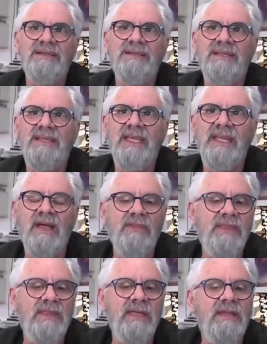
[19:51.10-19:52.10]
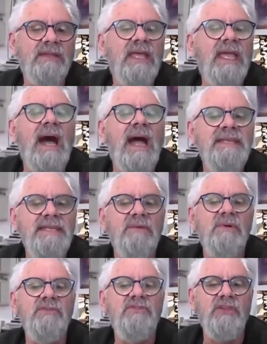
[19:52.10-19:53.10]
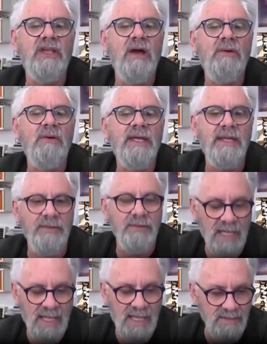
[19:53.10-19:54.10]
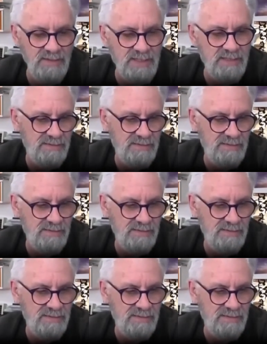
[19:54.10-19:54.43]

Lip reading: the idea was to go in and